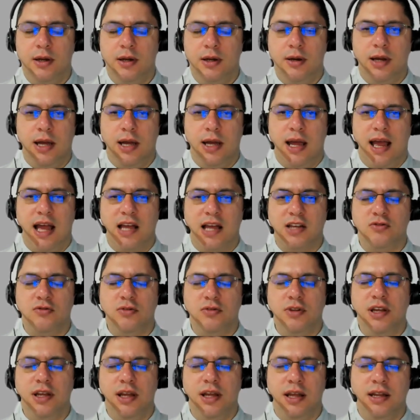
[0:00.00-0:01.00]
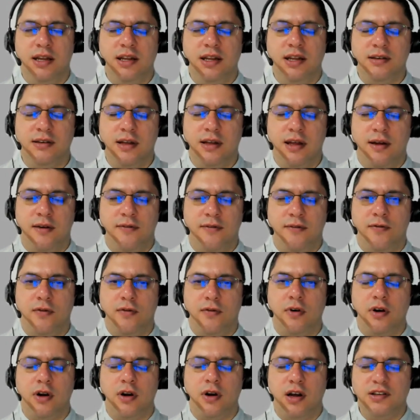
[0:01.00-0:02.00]
Uh, actually, it is uh,
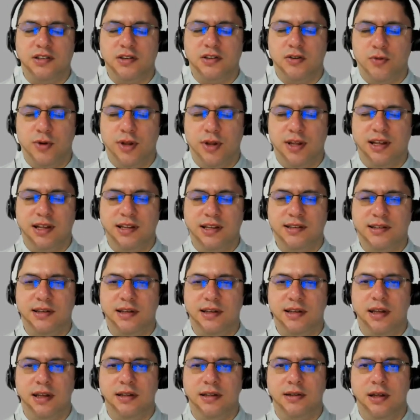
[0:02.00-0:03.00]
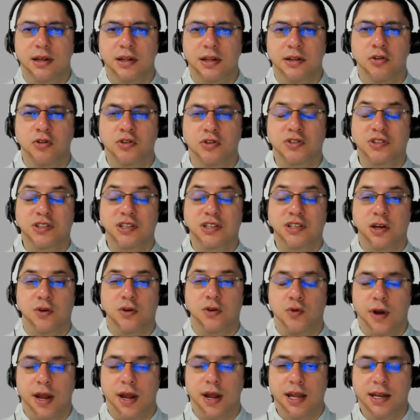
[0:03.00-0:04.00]
for Costa Ricans, it, it looks
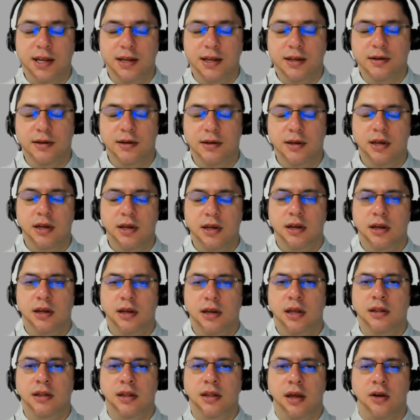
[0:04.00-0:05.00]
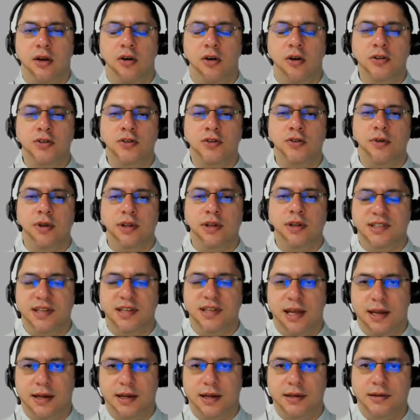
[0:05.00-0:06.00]
degrading in the cultural
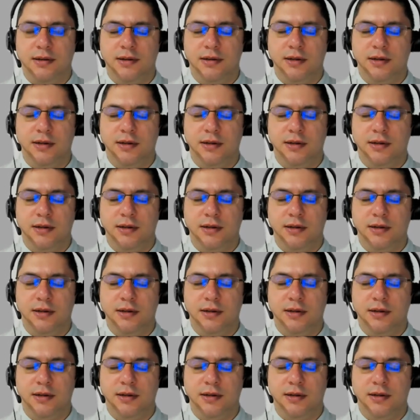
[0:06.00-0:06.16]
setting.